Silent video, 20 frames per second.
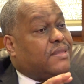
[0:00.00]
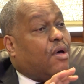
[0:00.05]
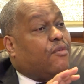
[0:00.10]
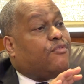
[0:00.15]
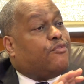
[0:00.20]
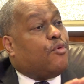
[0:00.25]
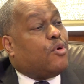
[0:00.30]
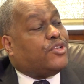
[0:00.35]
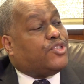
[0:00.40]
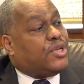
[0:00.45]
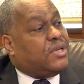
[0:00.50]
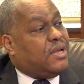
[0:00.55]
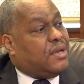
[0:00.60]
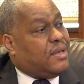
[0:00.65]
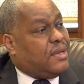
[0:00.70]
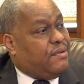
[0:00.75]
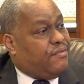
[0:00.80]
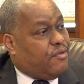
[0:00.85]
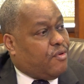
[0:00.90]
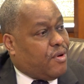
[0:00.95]
Now,
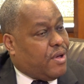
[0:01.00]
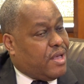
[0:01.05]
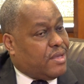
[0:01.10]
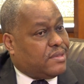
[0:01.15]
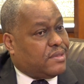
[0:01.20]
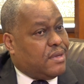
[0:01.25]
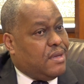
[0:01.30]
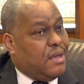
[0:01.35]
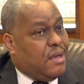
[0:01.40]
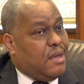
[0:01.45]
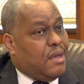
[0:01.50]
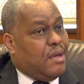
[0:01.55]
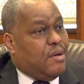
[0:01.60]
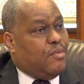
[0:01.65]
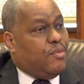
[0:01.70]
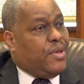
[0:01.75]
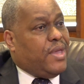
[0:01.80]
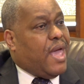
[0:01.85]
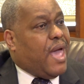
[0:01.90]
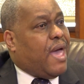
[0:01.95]
fortunately for us,
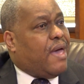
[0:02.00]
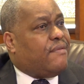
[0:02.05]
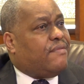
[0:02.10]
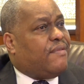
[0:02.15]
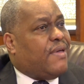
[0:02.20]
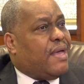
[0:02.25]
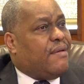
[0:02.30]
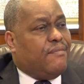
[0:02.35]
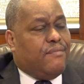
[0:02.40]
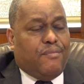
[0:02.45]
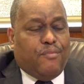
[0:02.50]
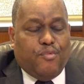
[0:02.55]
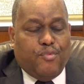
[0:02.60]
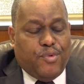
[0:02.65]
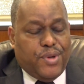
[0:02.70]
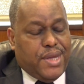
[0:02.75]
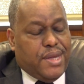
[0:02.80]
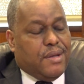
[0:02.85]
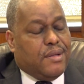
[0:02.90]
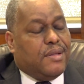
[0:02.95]
we have
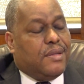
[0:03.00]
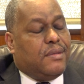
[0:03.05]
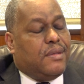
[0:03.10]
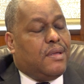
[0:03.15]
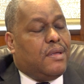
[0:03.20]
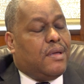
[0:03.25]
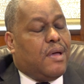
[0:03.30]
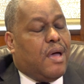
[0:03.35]
real